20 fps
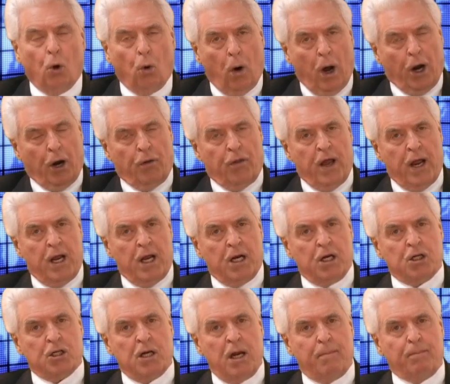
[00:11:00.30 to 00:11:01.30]
What do they
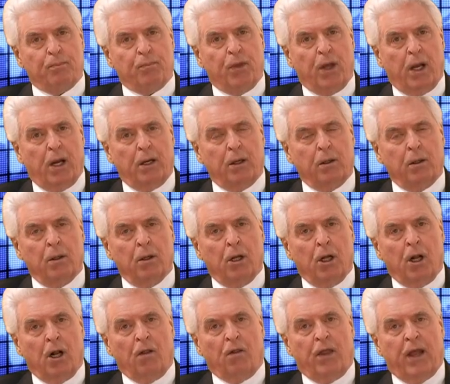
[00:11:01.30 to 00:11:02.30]
accept then?
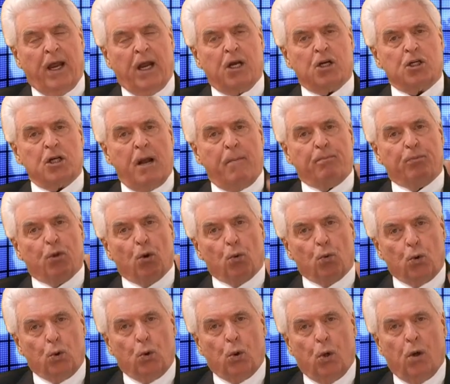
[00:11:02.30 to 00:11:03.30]
They accept the
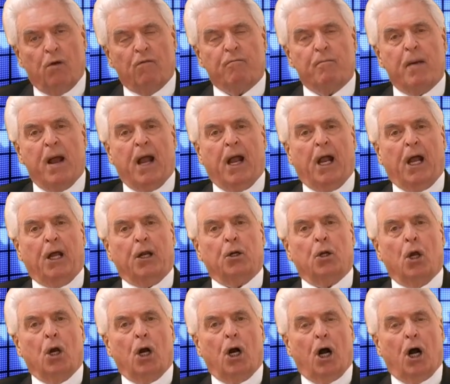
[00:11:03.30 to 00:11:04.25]
rule of man